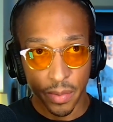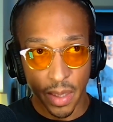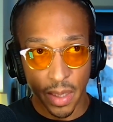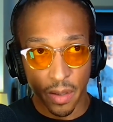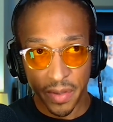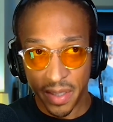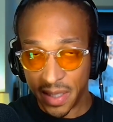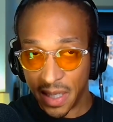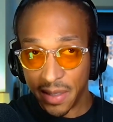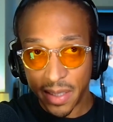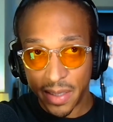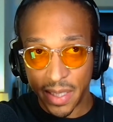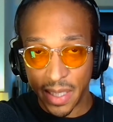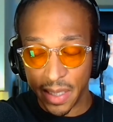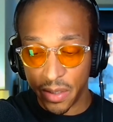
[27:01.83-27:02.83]
you know, these
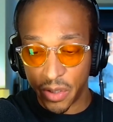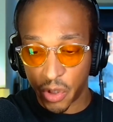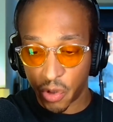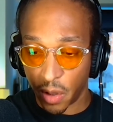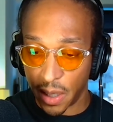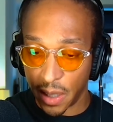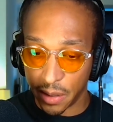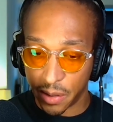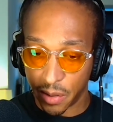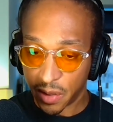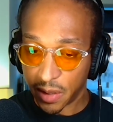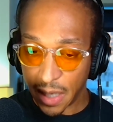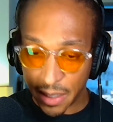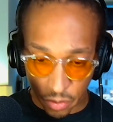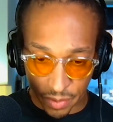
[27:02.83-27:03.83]
entities trying to
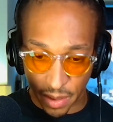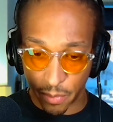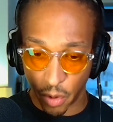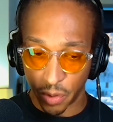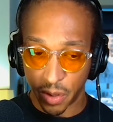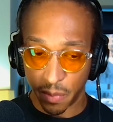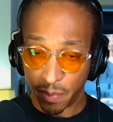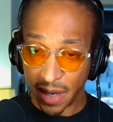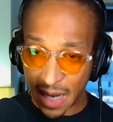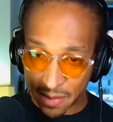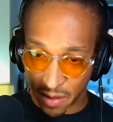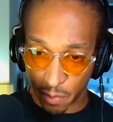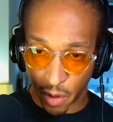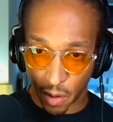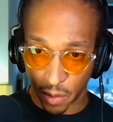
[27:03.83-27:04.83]
schedule them or to ban
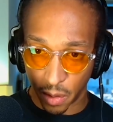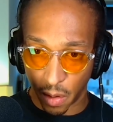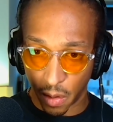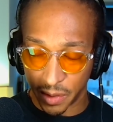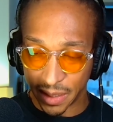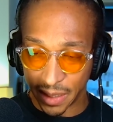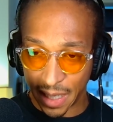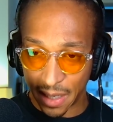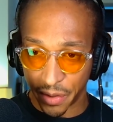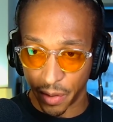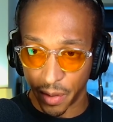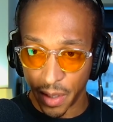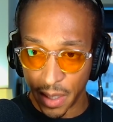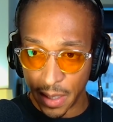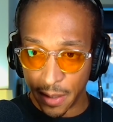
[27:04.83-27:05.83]
them all
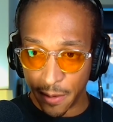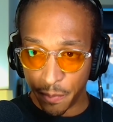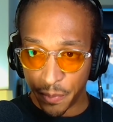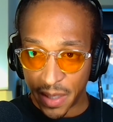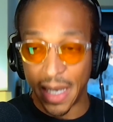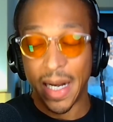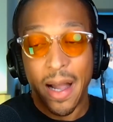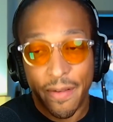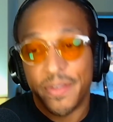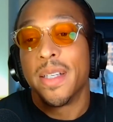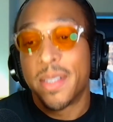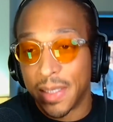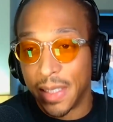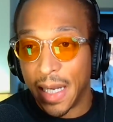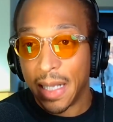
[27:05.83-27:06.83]
altogether? And
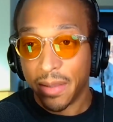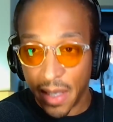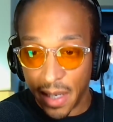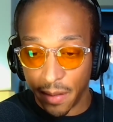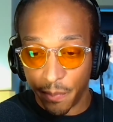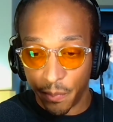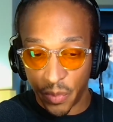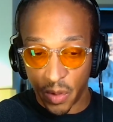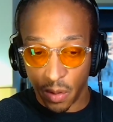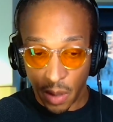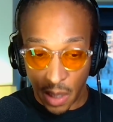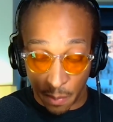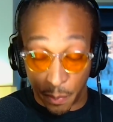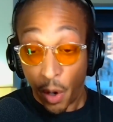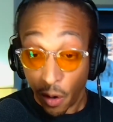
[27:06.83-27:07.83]
obviously I think
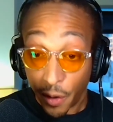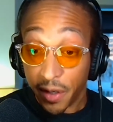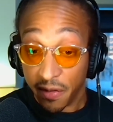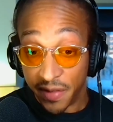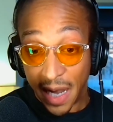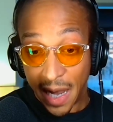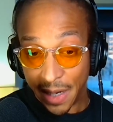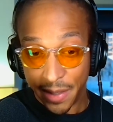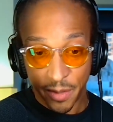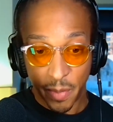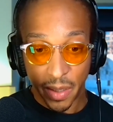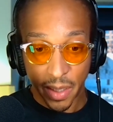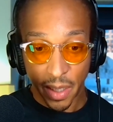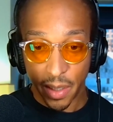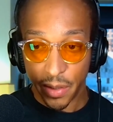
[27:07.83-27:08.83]
a part of that is
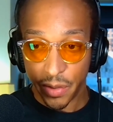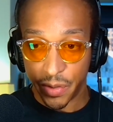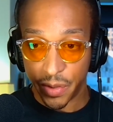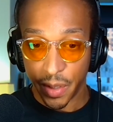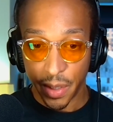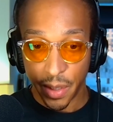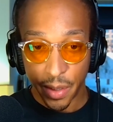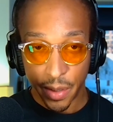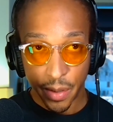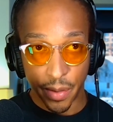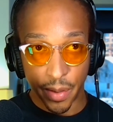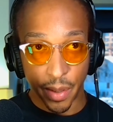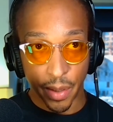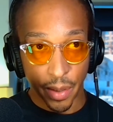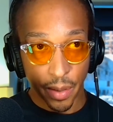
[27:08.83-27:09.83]
because
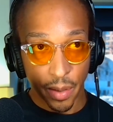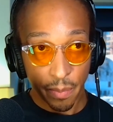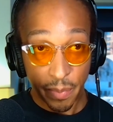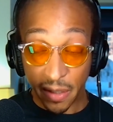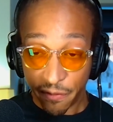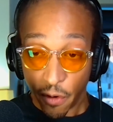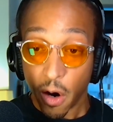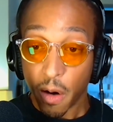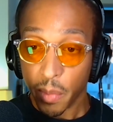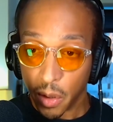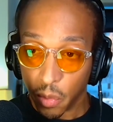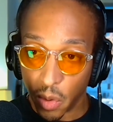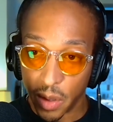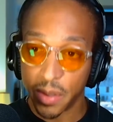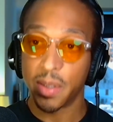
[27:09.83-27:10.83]
the big
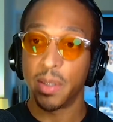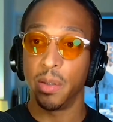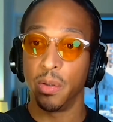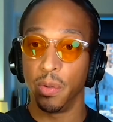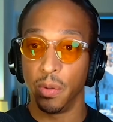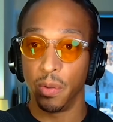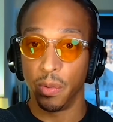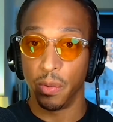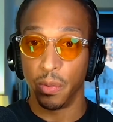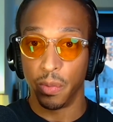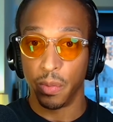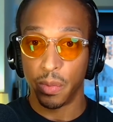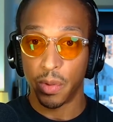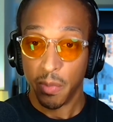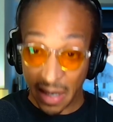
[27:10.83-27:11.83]
pharma wants to,
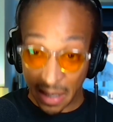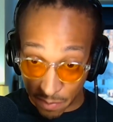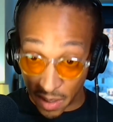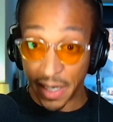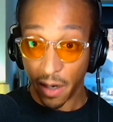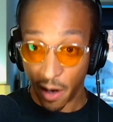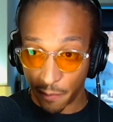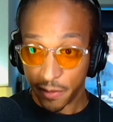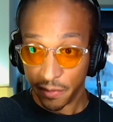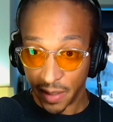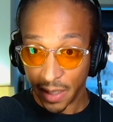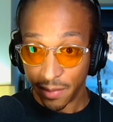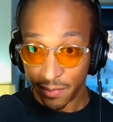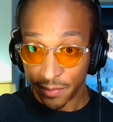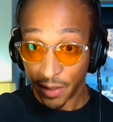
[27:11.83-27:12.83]
to make money off of
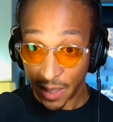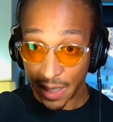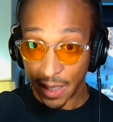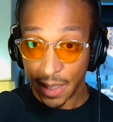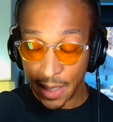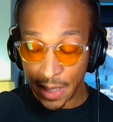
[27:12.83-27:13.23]
it. Right.